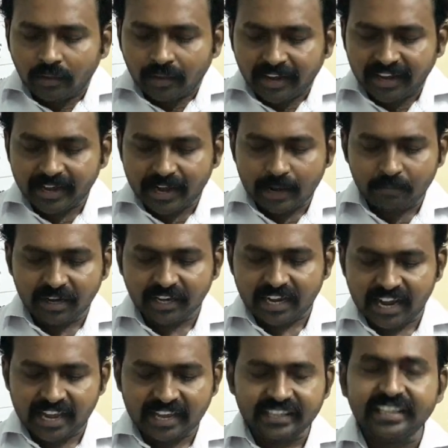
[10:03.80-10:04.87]
in
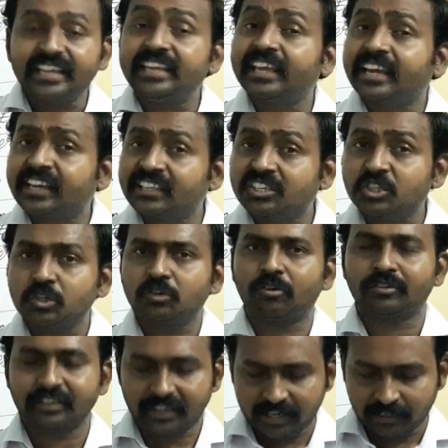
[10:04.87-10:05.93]
America in the year
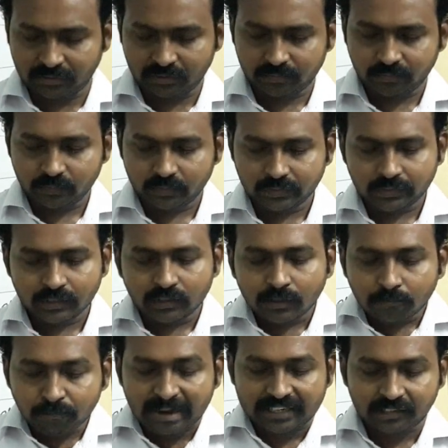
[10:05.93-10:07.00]
1608.
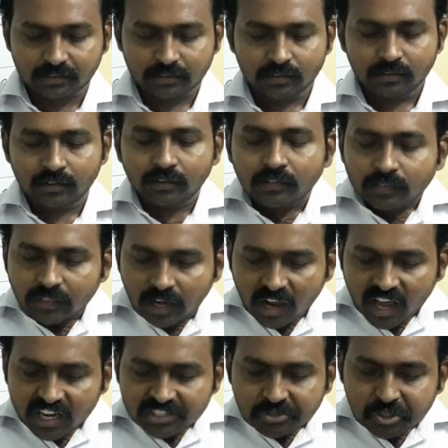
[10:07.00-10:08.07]
But the
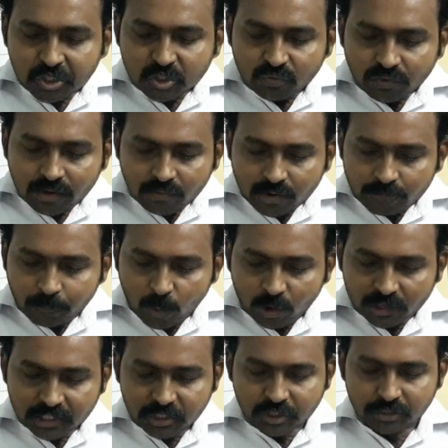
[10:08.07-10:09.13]
largest wave of
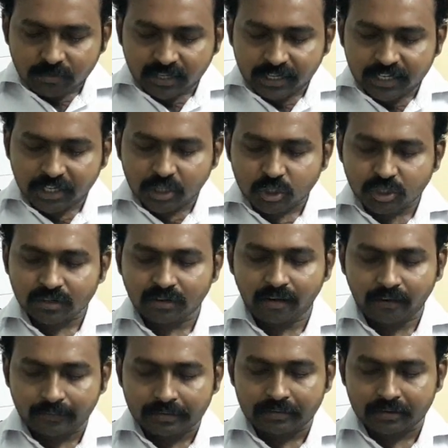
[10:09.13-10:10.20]
Polish immigration
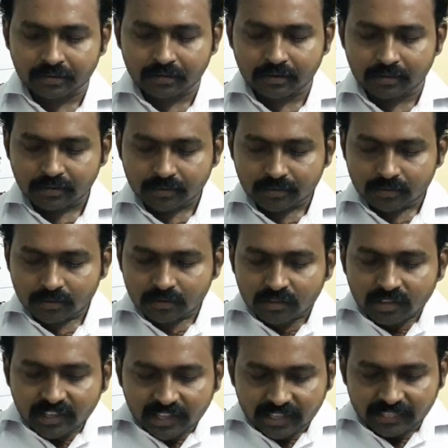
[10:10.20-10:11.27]
occurred
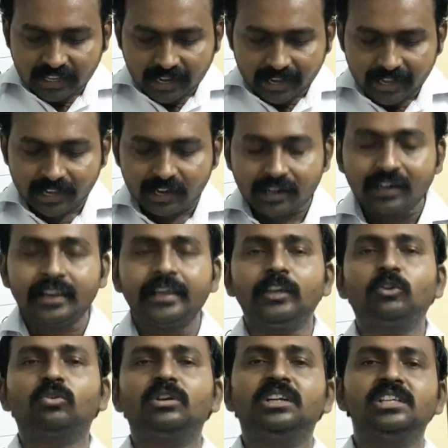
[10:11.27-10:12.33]
in the early
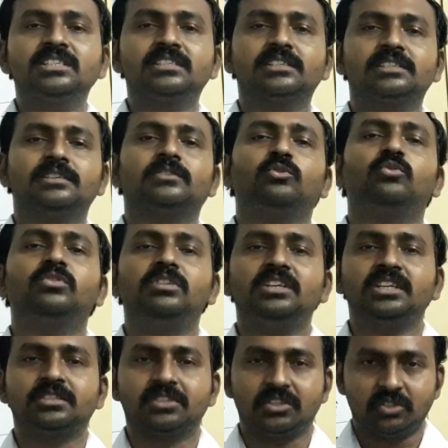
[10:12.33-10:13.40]

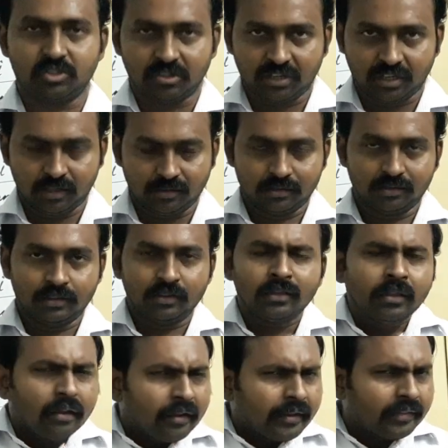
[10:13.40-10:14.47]
20th century.
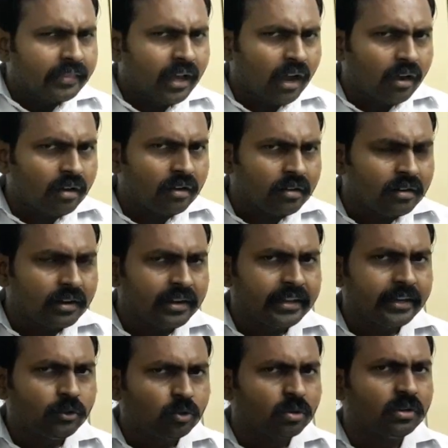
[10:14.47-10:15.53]
In the
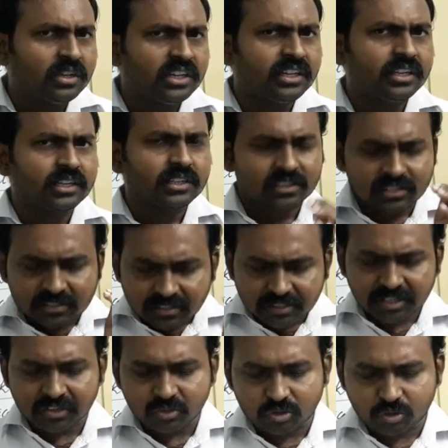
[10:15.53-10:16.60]
early 20th
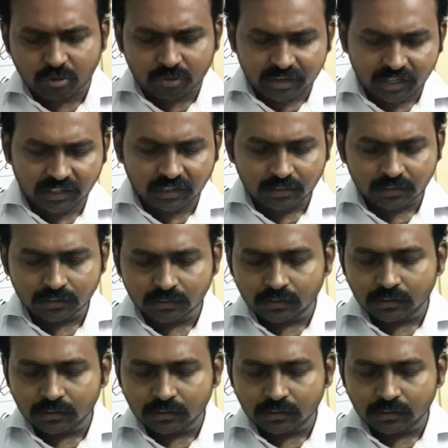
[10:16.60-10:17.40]
century,